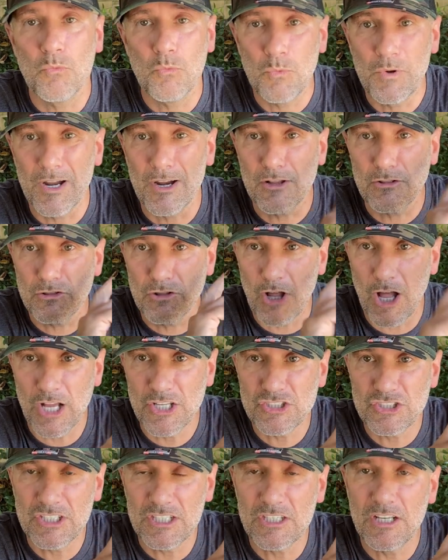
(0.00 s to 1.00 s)
We are
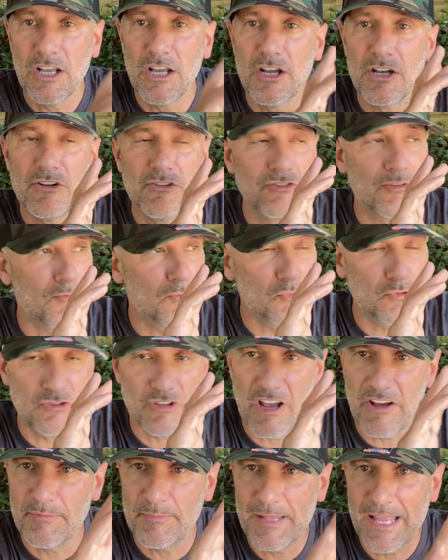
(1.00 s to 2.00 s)
launching some new
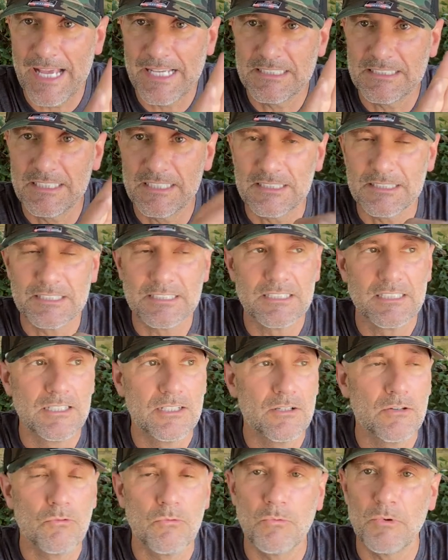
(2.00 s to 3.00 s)
soft plastics.
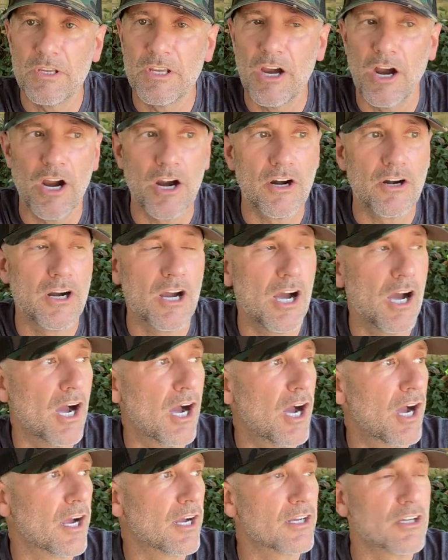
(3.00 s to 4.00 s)
We are
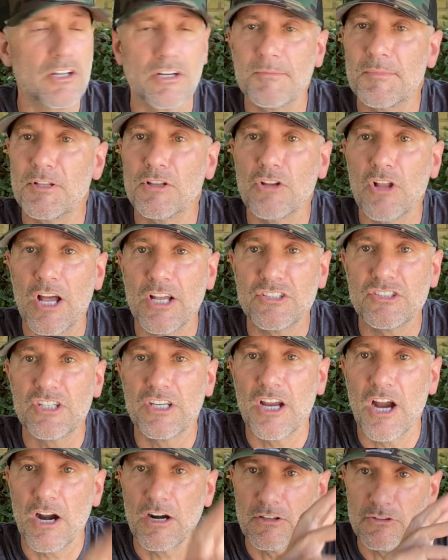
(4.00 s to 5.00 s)
gonna be
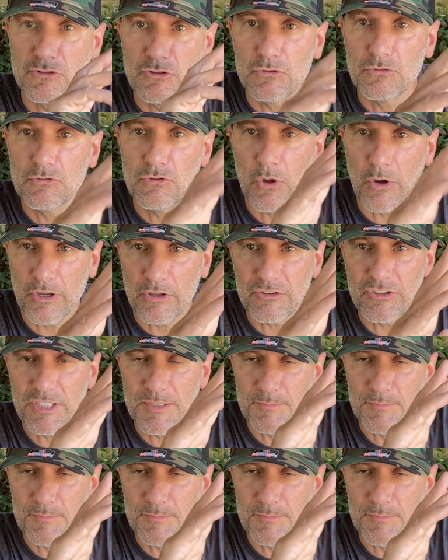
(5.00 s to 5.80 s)
launching our new loyalty